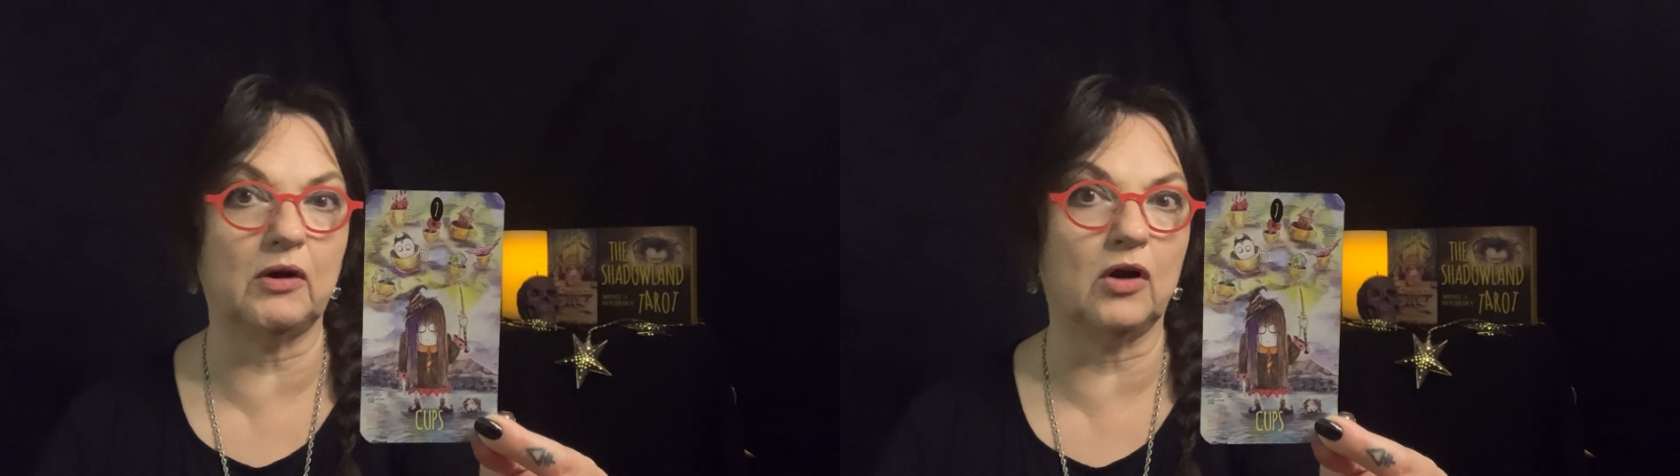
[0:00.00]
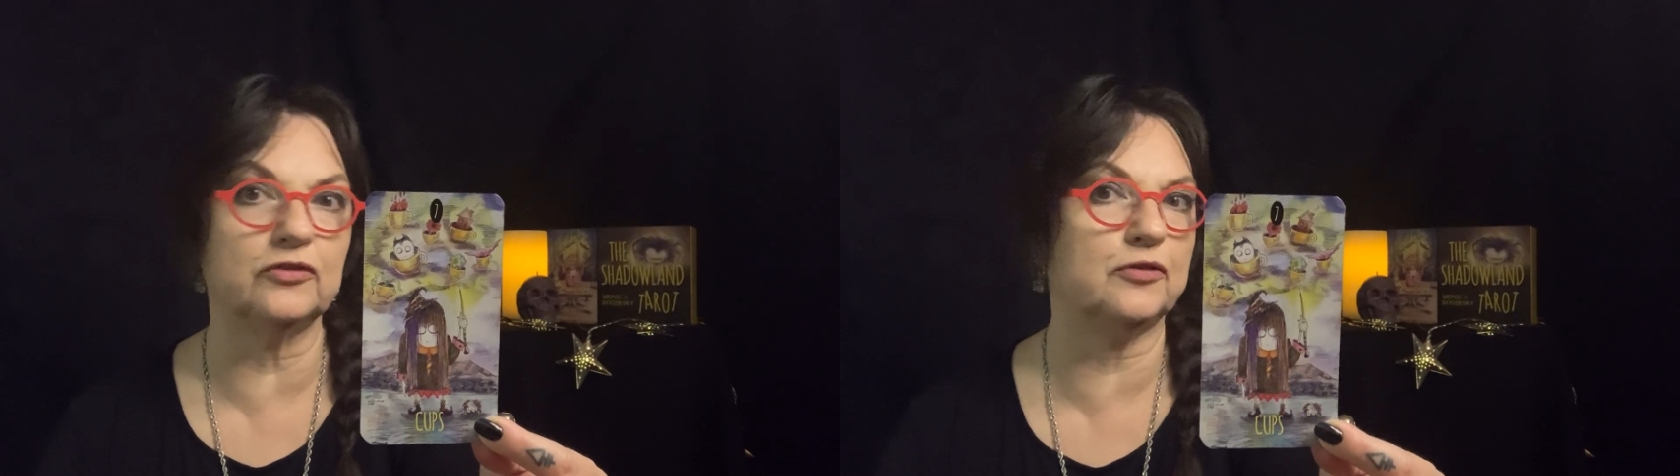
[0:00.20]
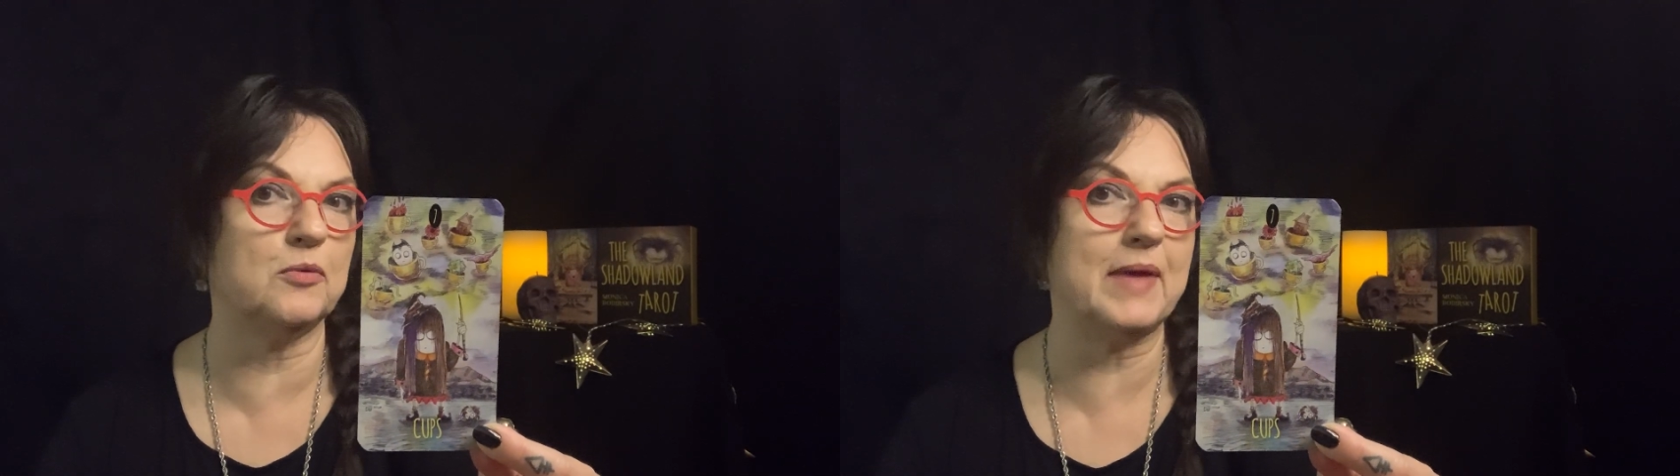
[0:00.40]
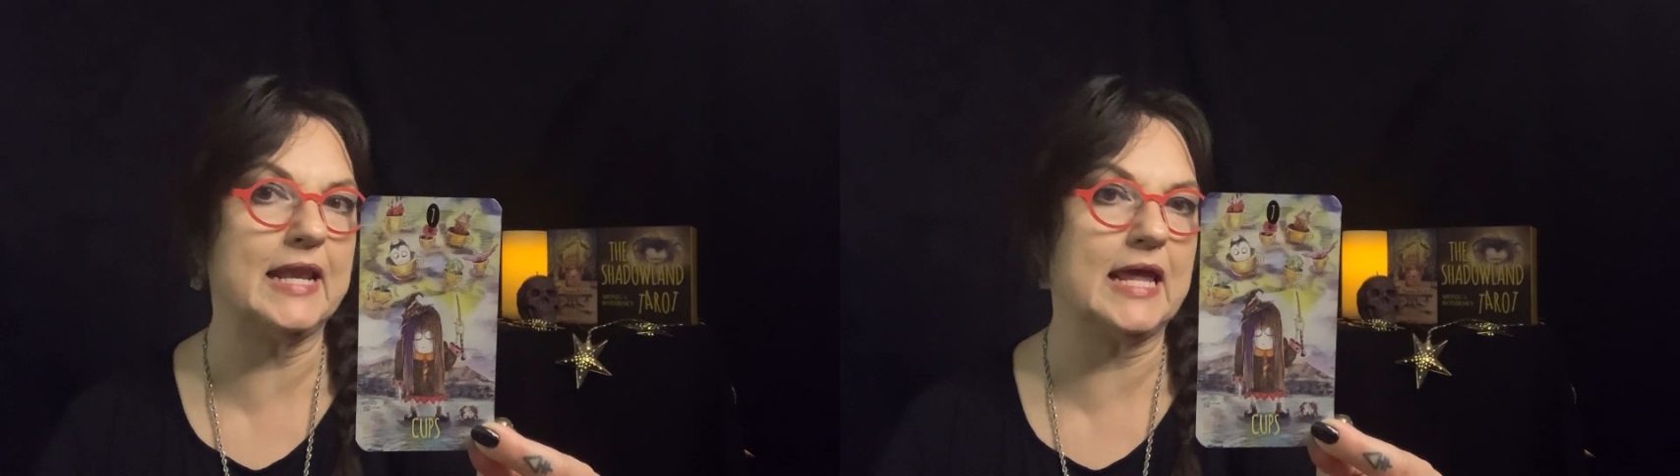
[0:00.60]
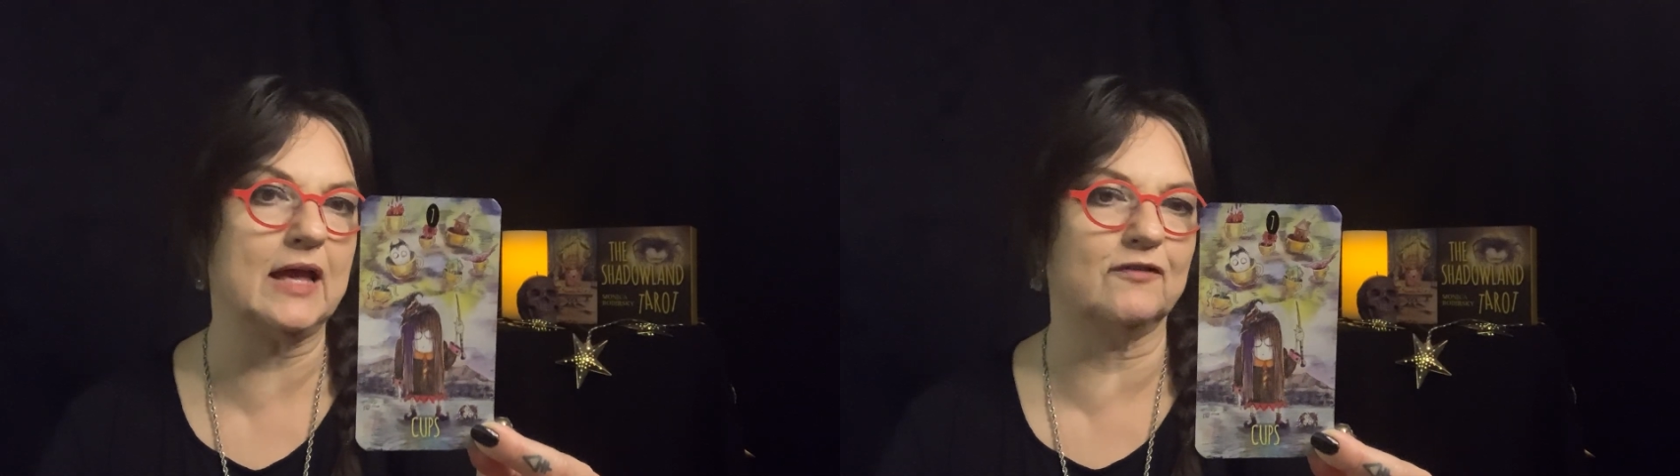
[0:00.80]
are so
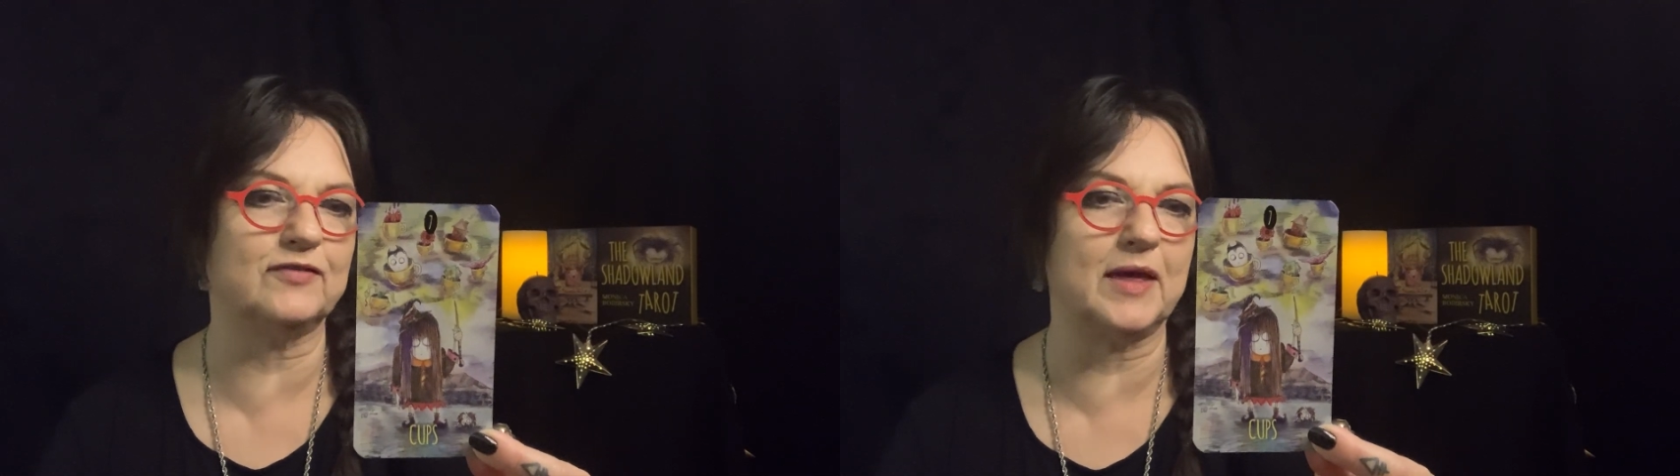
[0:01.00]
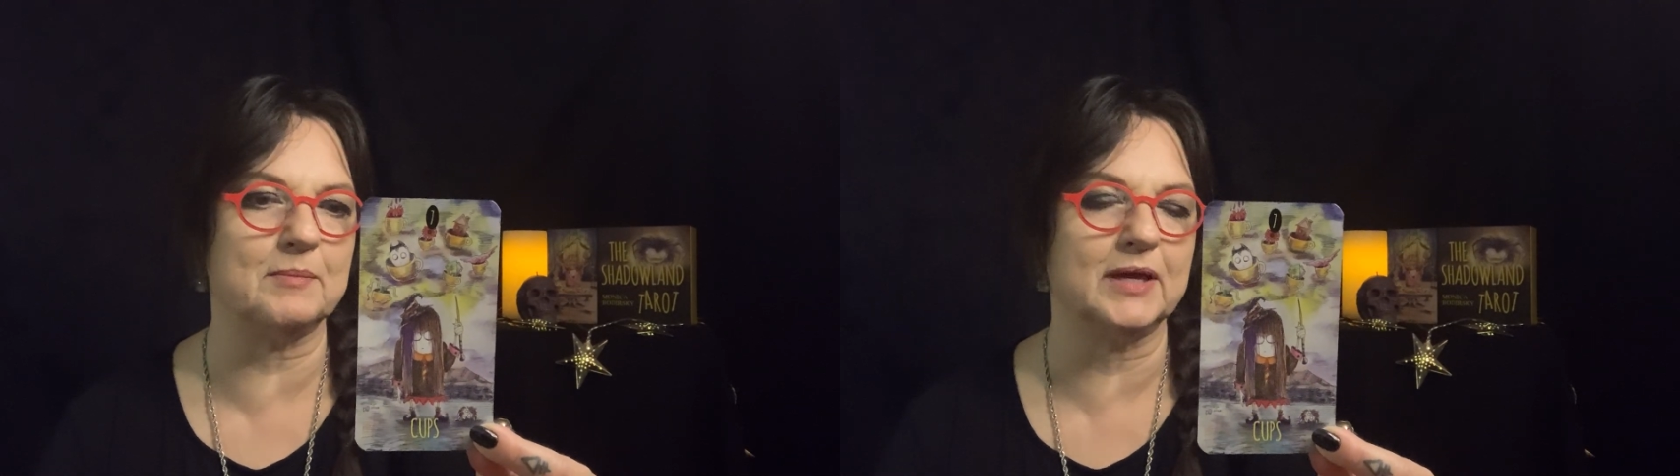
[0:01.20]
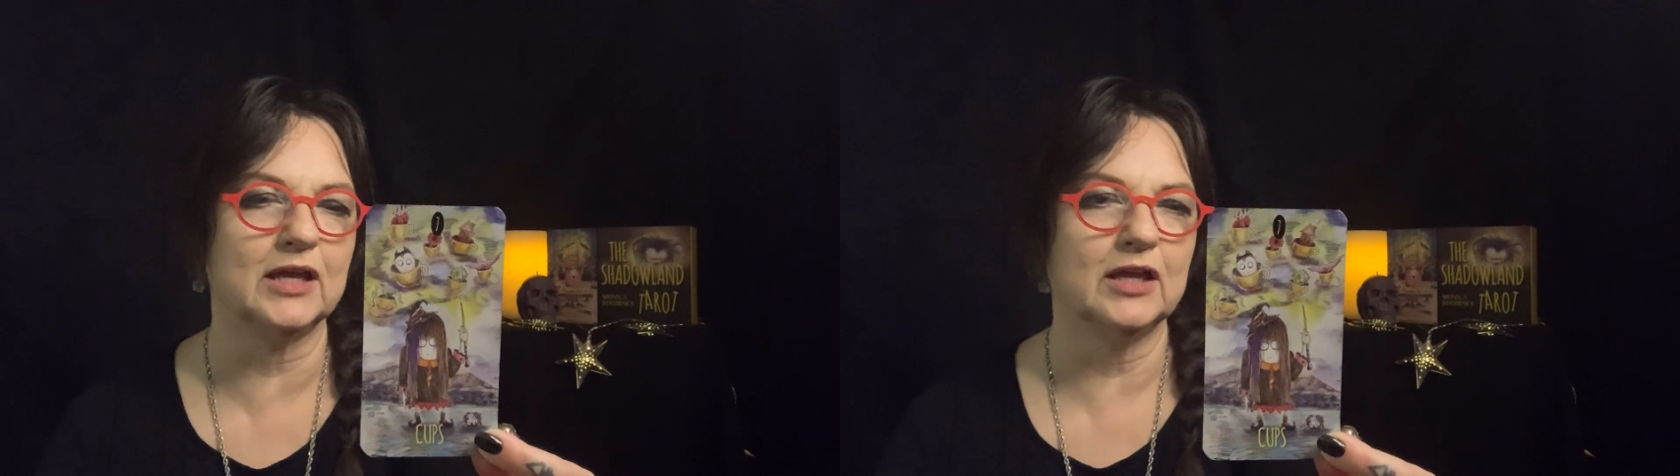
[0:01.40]
many of them.